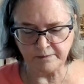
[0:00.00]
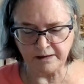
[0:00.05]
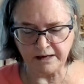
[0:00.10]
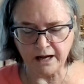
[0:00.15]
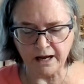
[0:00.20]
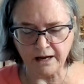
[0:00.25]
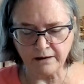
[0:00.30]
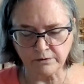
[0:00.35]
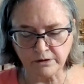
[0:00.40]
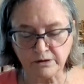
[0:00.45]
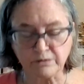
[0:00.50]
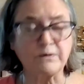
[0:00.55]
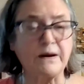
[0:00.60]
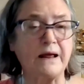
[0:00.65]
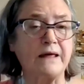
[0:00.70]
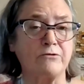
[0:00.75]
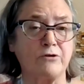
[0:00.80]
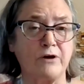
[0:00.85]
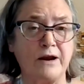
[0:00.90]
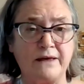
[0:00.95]
mean, I would have
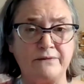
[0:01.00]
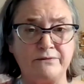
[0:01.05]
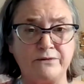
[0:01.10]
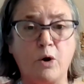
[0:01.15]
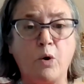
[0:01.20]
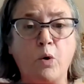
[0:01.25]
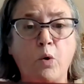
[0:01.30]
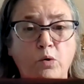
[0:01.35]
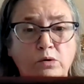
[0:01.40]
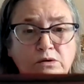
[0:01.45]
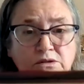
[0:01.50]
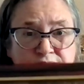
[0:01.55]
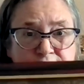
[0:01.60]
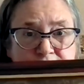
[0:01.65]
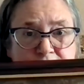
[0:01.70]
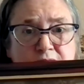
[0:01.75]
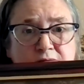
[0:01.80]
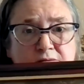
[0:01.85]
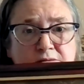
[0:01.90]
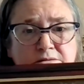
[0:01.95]
rather had the
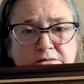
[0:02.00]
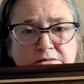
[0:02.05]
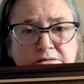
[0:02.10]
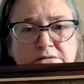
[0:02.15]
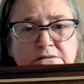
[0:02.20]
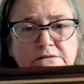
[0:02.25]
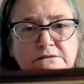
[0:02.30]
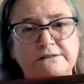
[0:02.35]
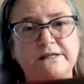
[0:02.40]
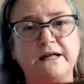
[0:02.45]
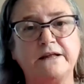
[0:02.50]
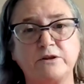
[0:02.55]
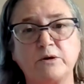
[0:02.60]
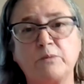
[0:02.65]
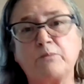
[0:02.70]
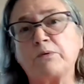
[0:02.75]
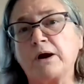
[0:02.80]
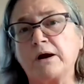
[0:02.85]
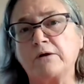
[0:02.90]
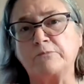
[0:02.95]
holes
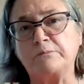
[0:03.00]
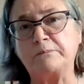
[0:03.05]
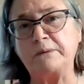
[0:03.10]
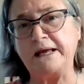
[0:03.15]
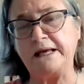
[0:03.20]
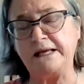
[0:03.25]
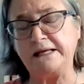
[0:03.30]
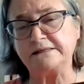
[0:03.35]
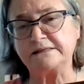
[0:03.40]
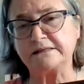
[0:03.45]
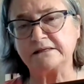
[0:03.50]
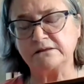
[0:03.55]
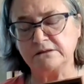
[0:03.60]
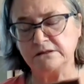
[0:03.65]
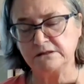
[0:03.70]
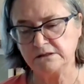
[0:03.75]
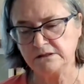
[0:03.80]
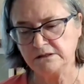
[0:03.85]
than the brown paint.